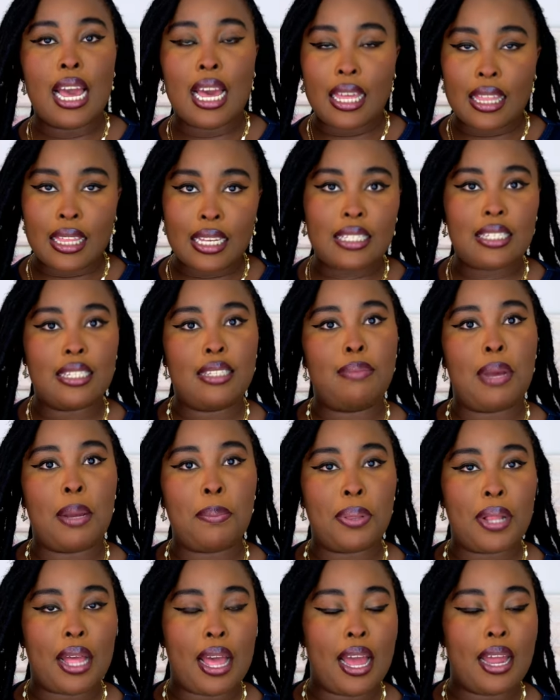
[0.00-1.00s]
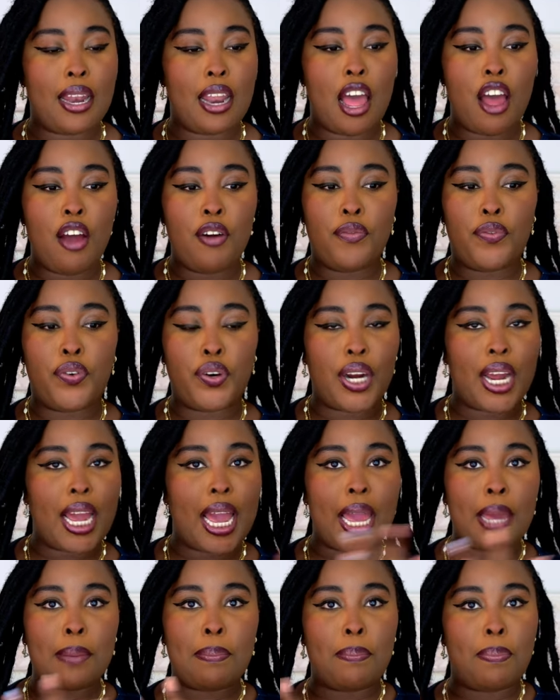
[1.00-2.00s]
This is my plan for
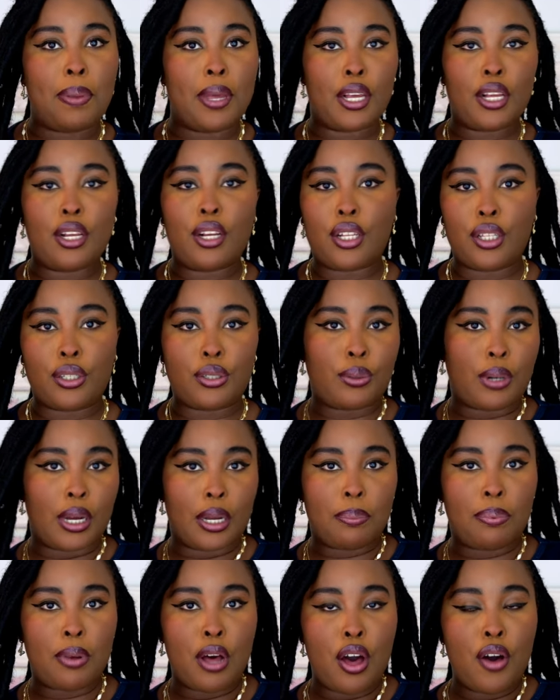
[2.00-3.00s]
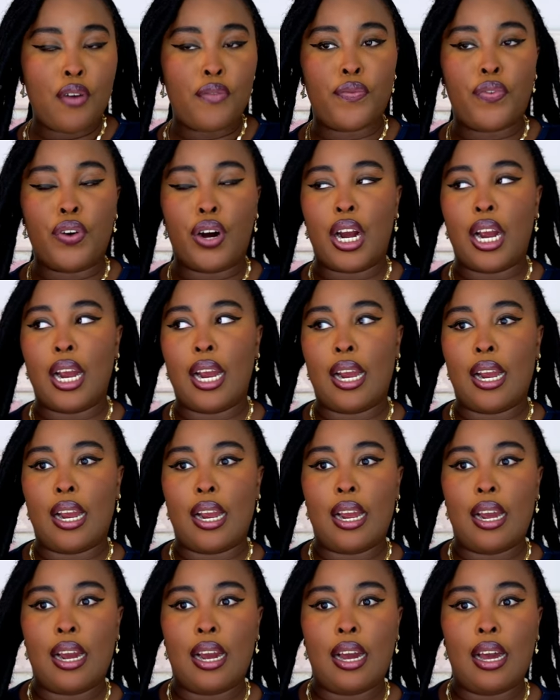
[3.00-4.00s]
a big glow up,
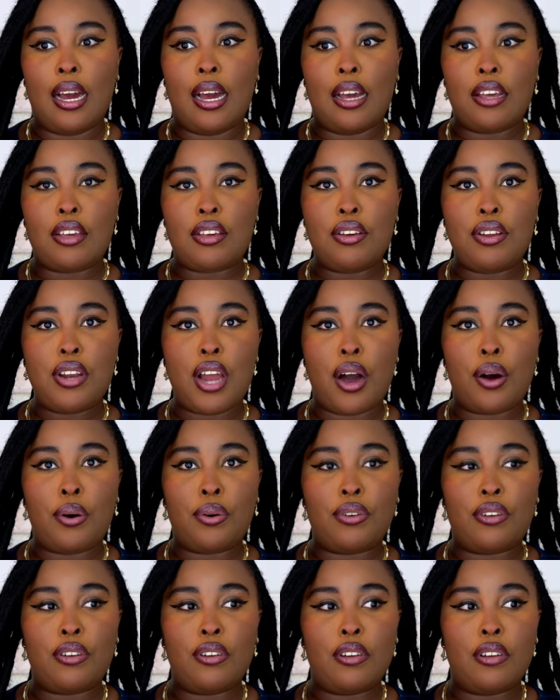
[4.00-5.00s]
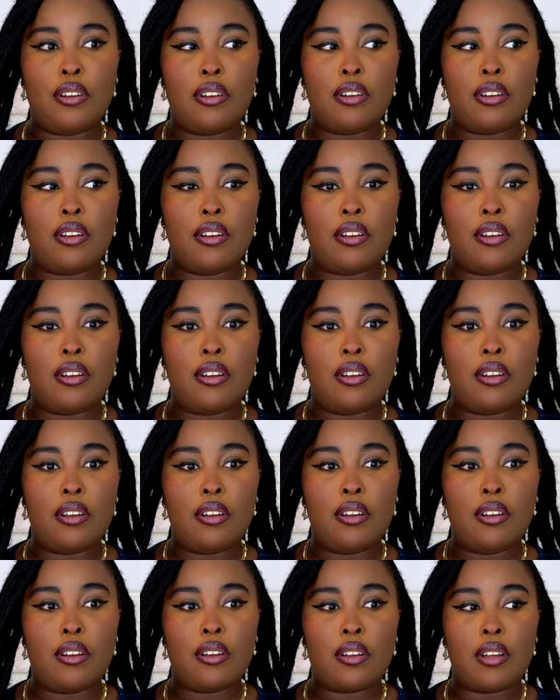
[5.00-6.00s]
for, you know,
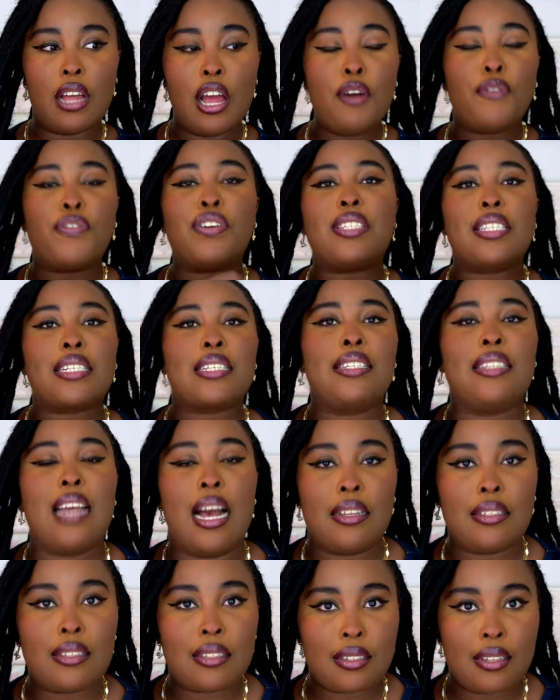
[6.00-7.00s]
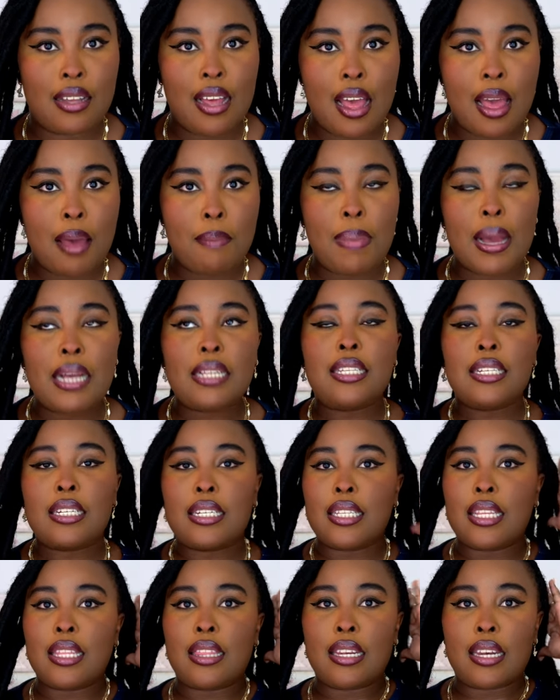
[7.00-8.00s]
for success.
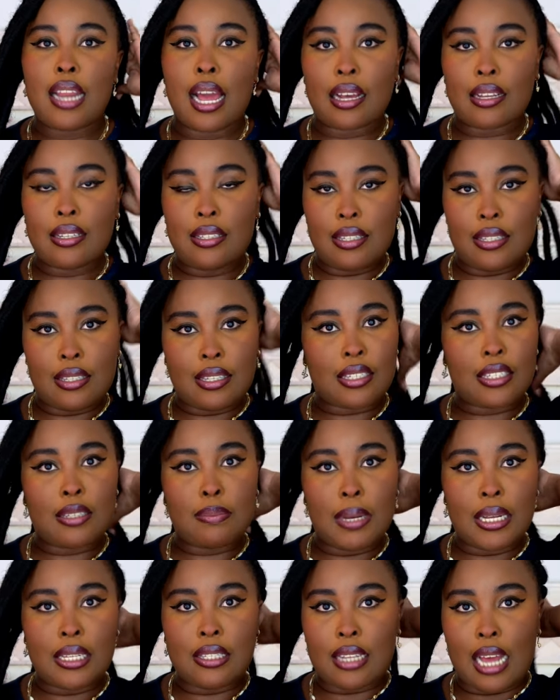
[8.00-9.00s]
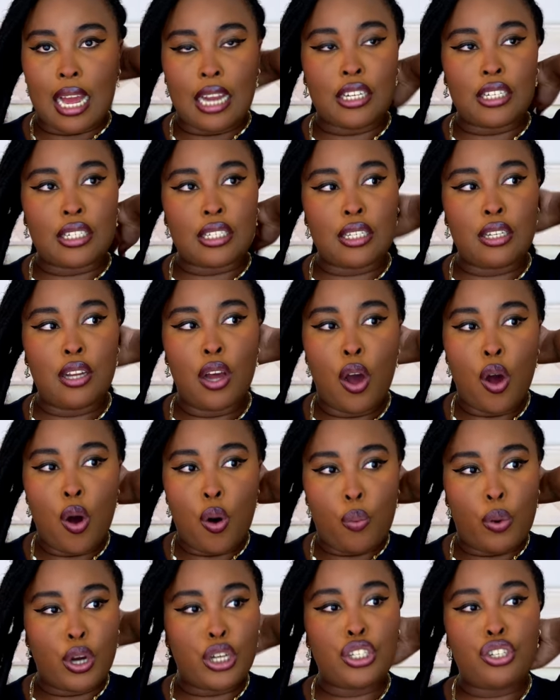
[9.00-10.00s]
Basically, the next 6 months, I just
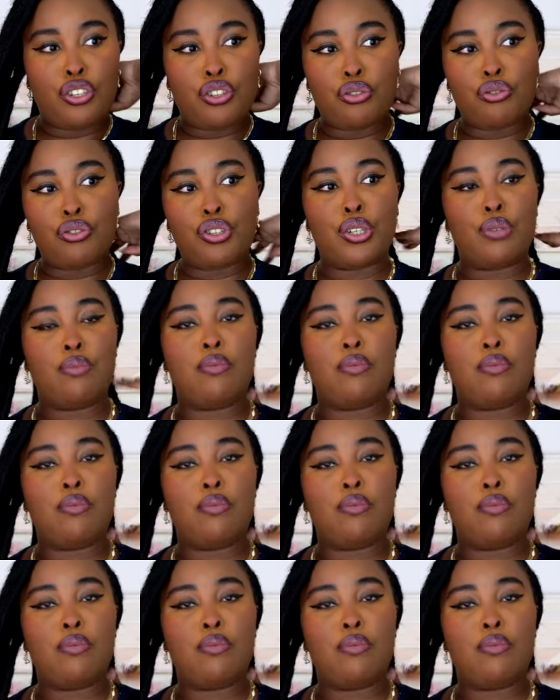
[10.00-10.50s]
want to do